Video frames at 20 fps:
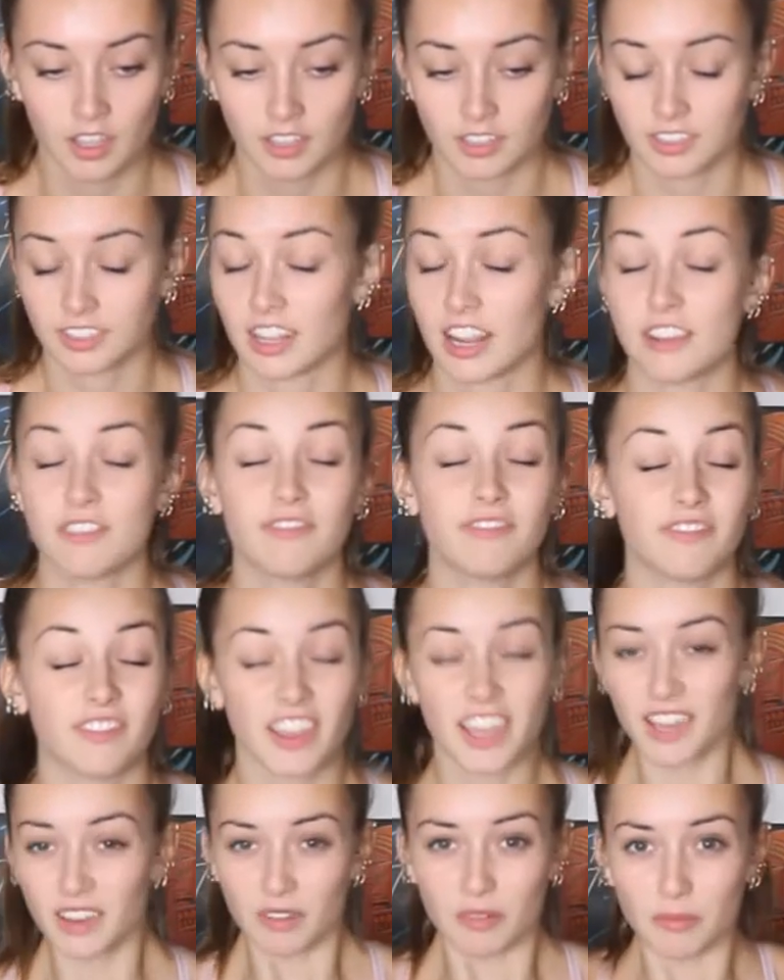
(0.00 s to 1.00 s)
stay
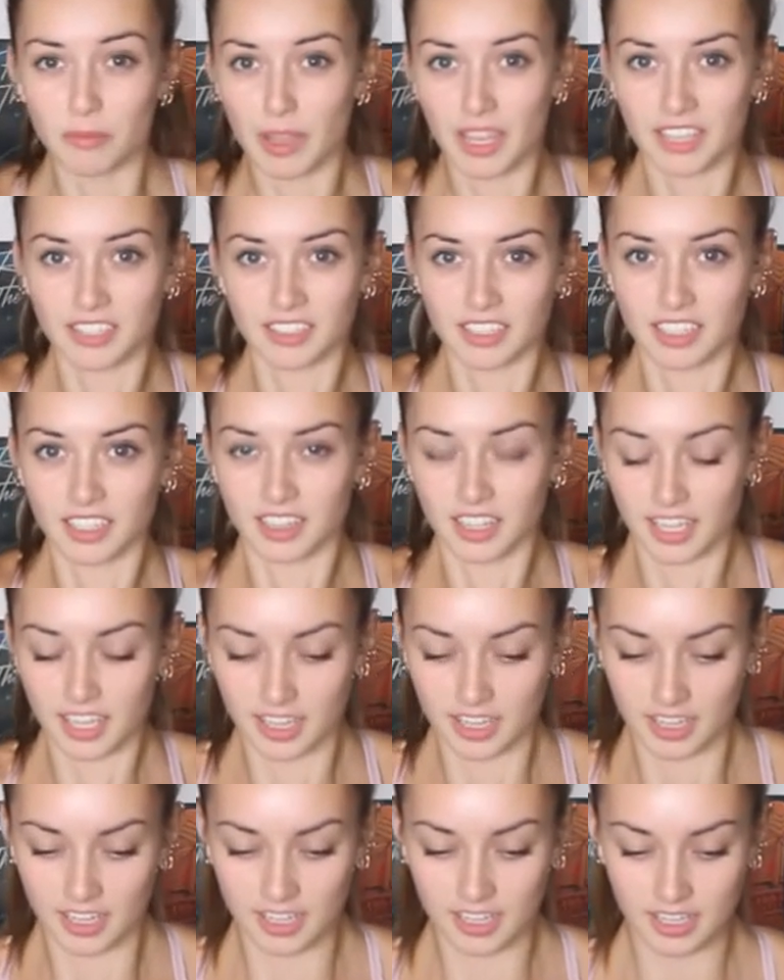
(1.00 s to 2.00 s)
fit,
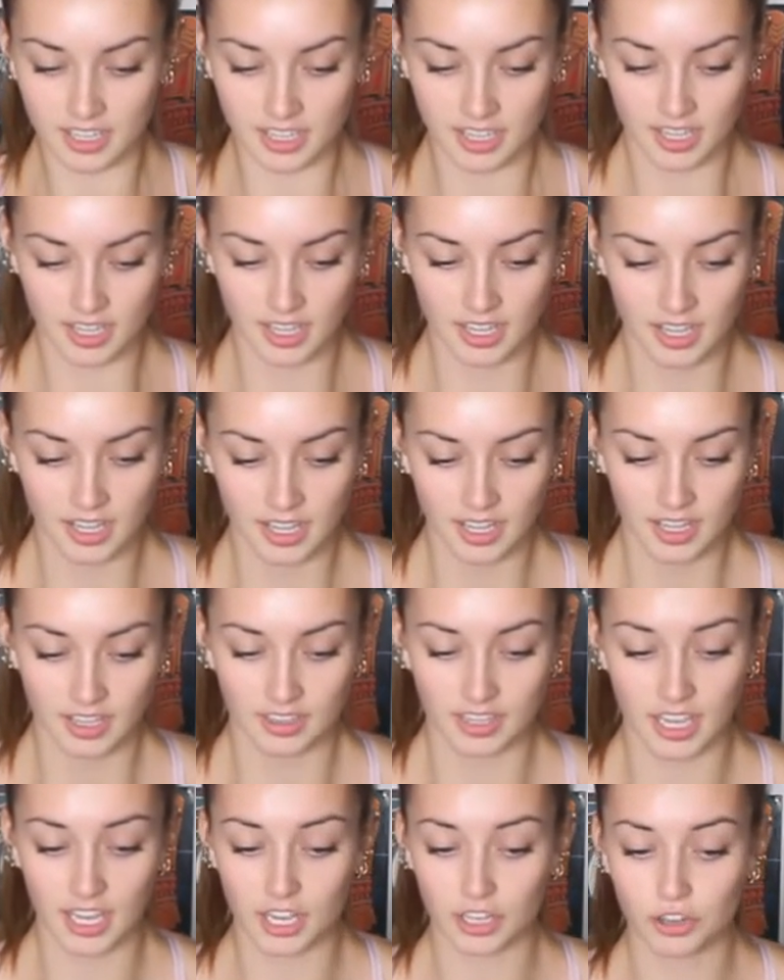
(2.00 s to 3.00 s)
basically,
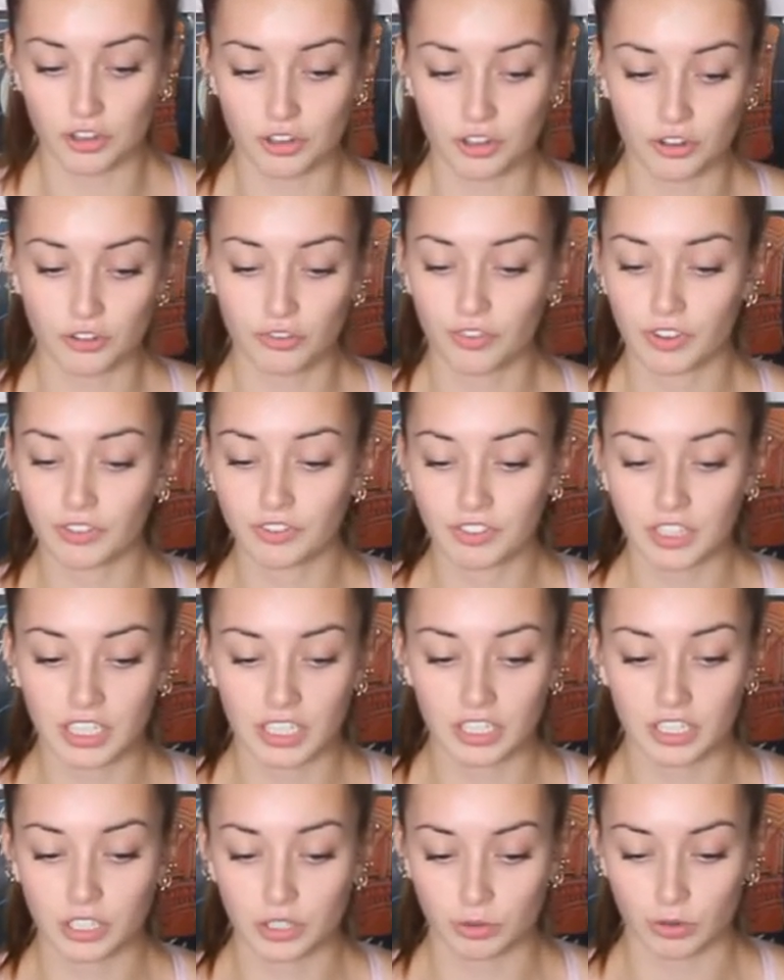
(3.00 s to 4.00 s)
then you do
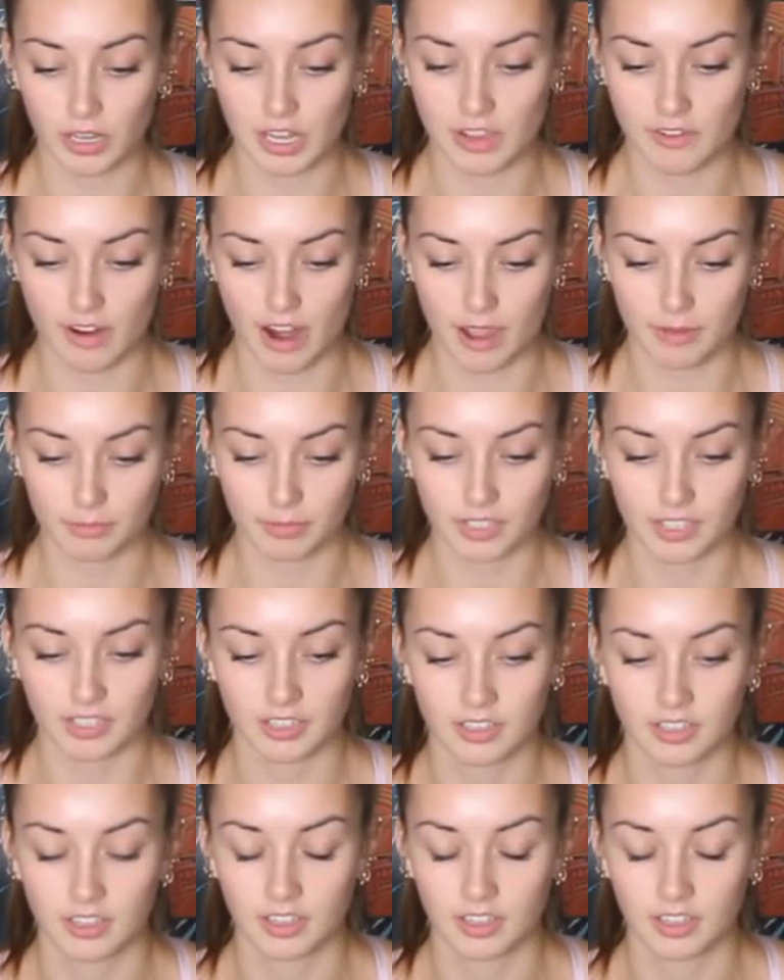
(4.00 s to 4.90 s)
15 to 20 reps.